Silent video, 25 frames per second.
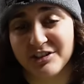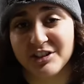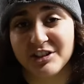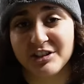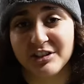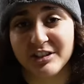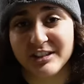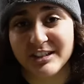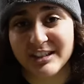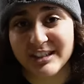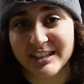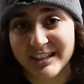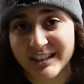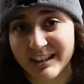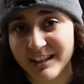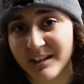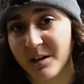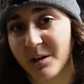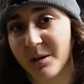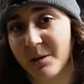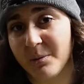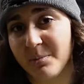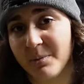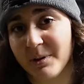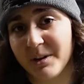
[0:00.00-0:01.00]
So let's clean
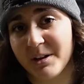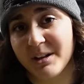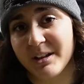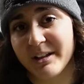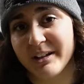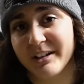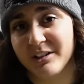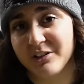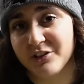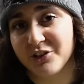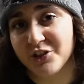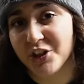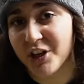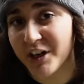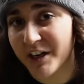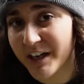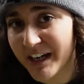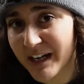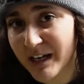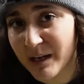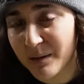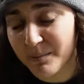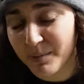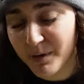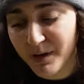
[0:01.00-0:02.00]
up our little truck
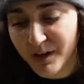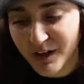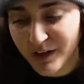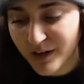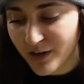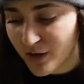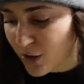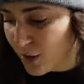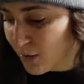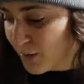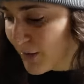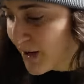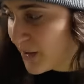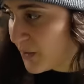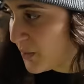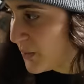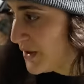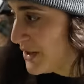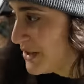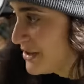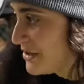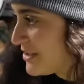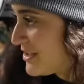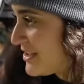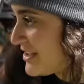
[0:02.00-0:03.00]
camper home on
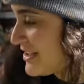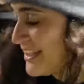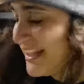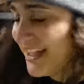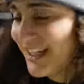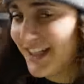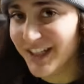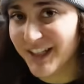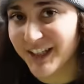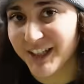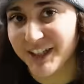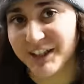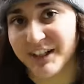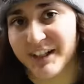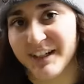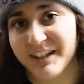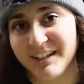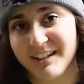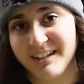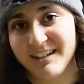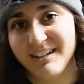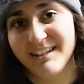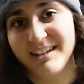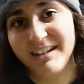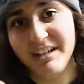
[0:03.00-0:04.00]
wheels and get it
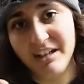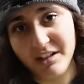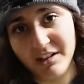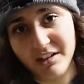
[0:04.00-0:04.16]
looking